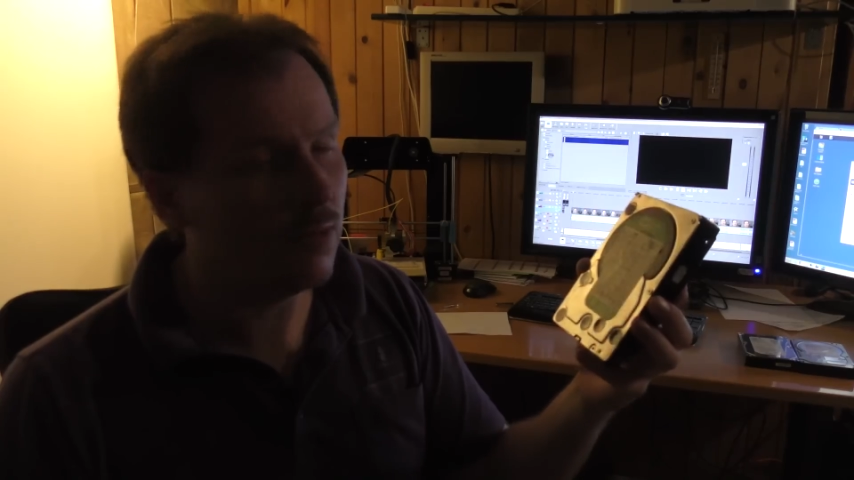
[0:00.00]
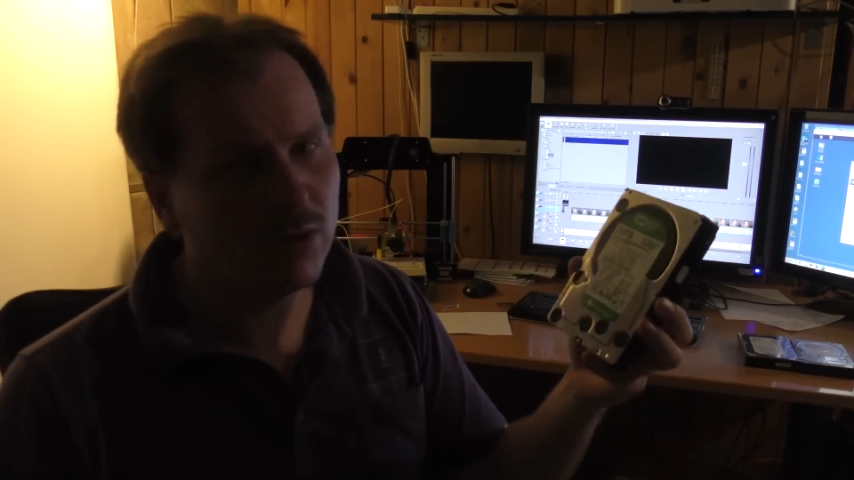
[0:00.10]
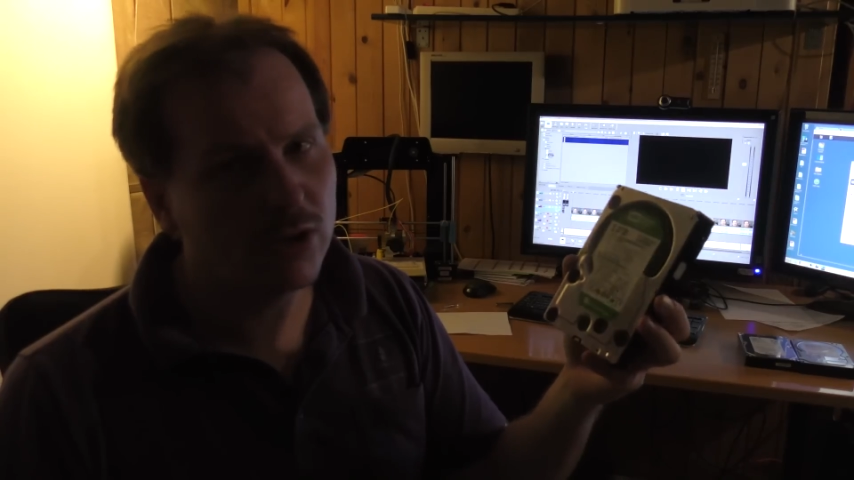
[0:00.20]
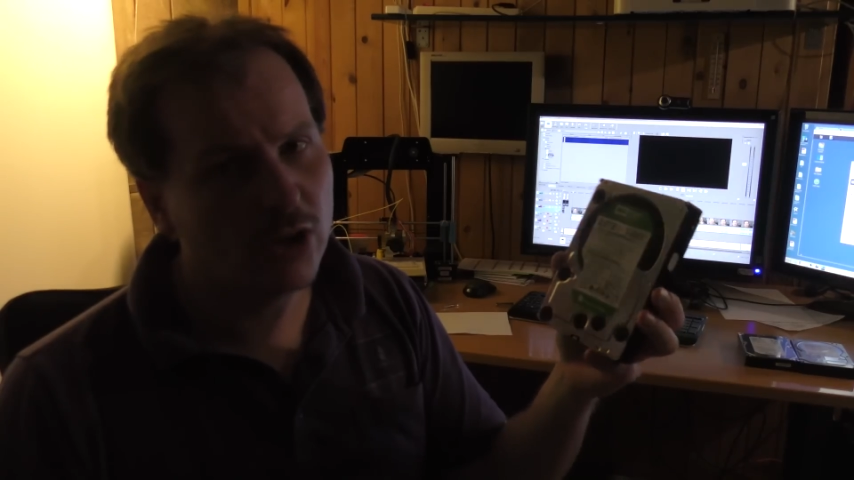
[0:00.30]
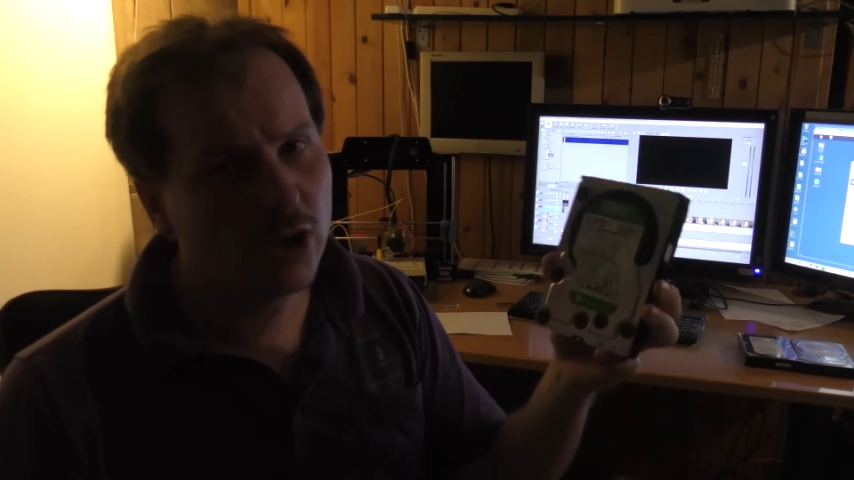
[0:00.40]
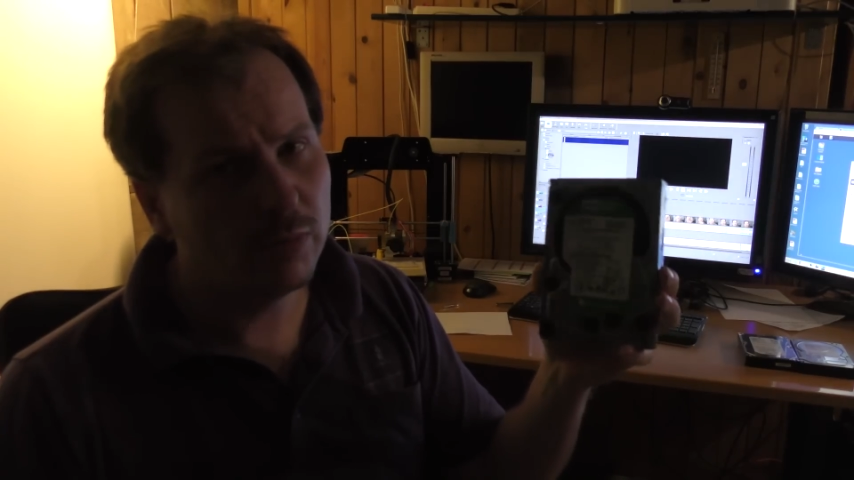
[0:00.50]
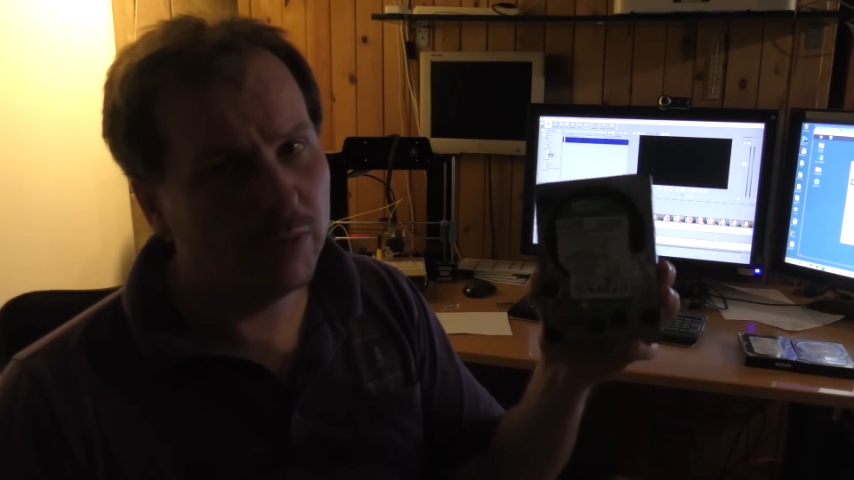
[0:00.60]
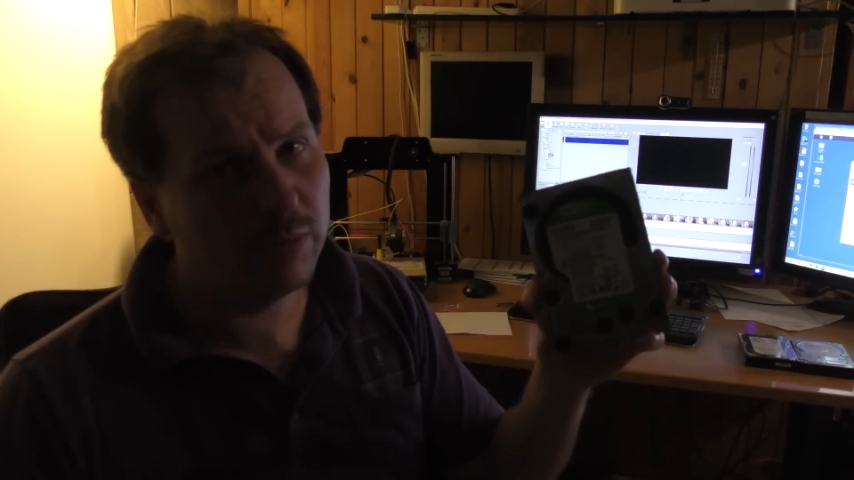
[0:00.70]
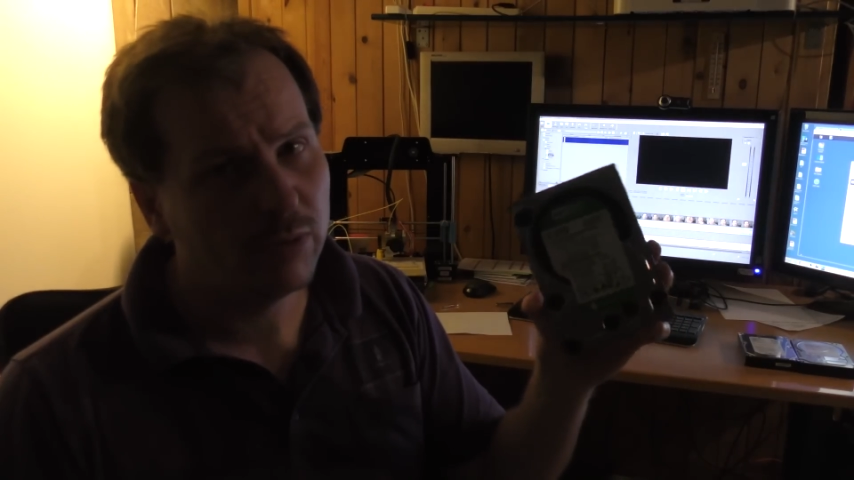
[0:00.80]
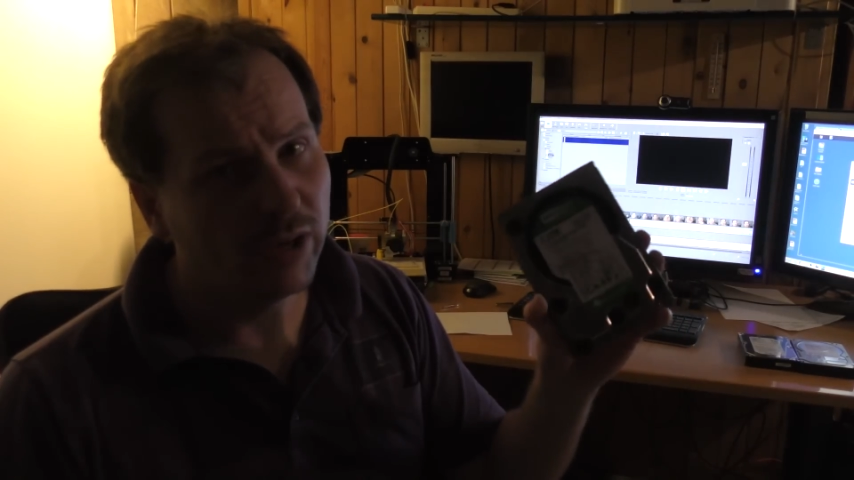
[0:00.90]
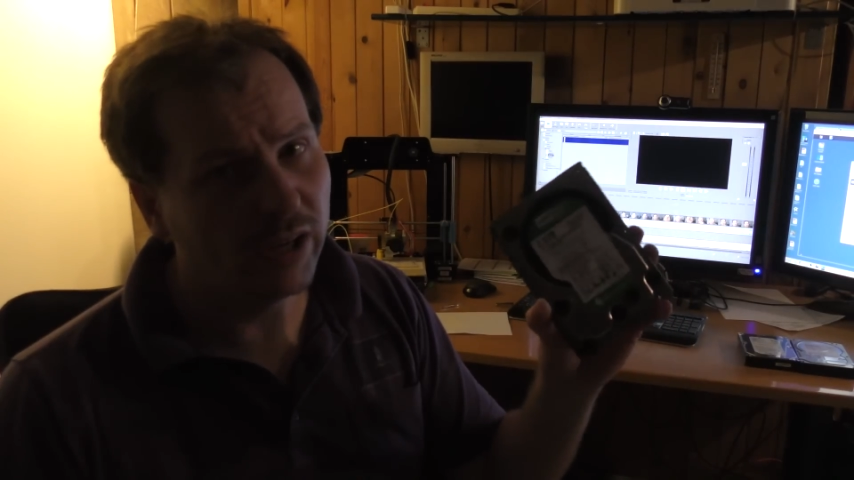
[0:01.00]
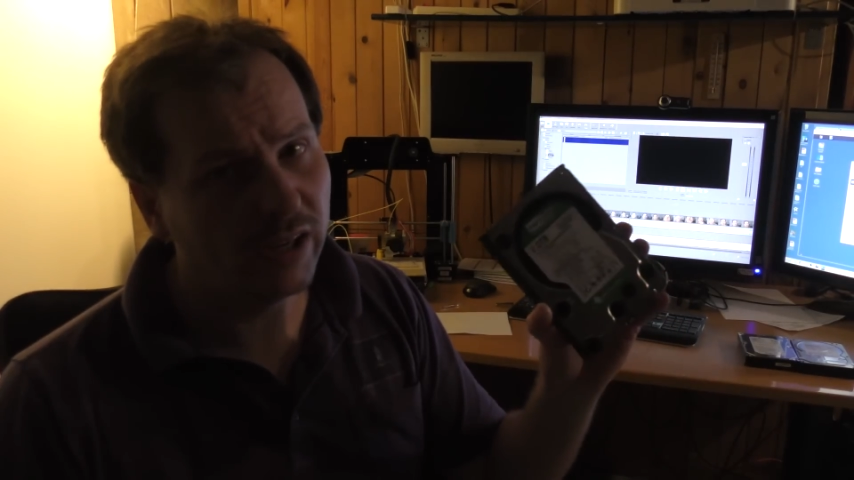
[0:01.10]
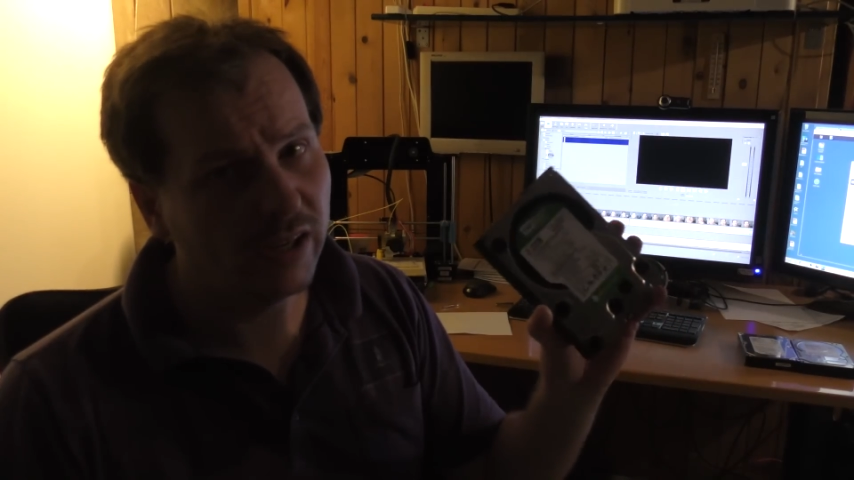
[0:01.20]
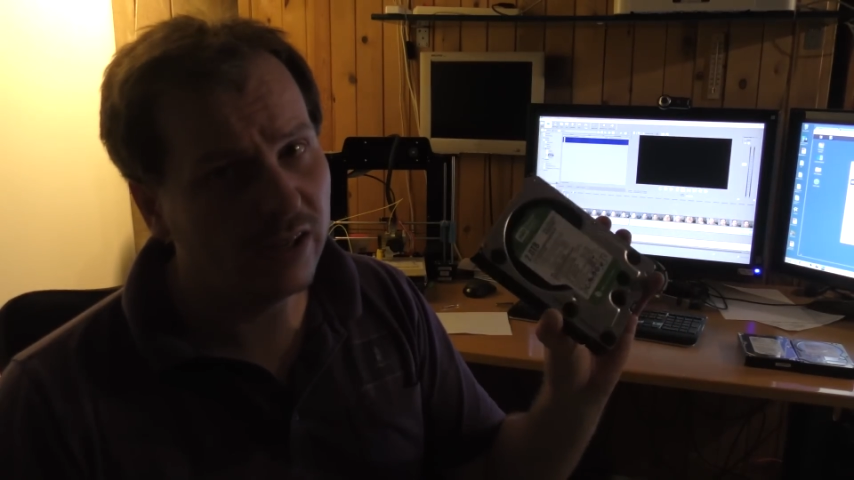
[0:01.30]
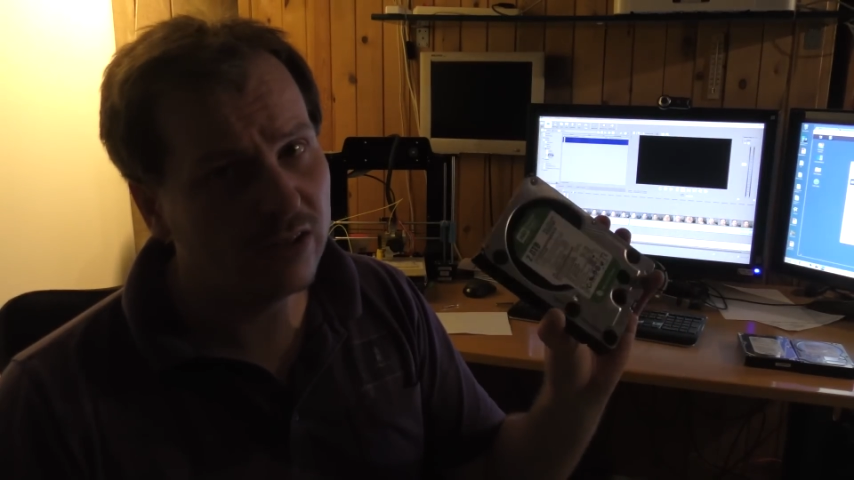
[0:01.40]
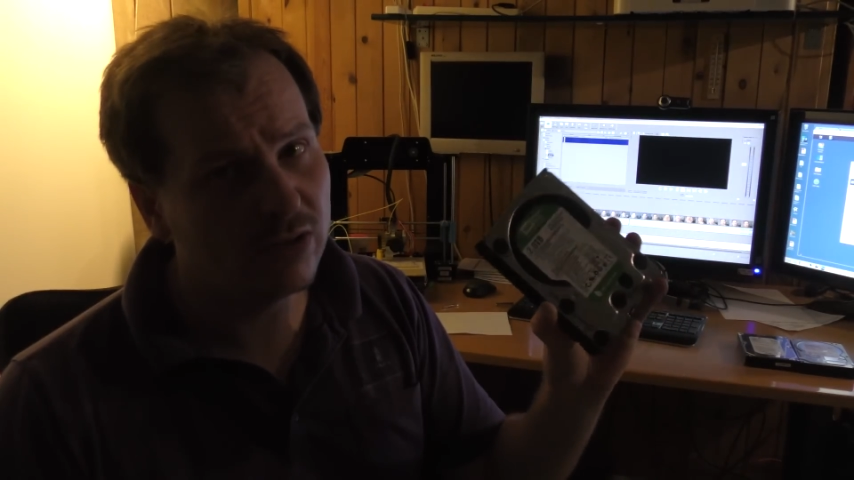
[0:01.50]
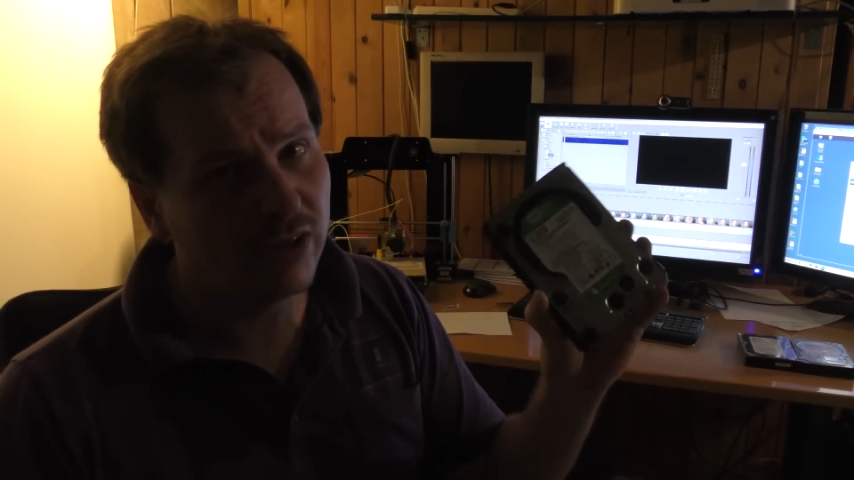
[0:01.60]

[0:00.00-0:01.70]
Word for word: I'm not gonna be putting it into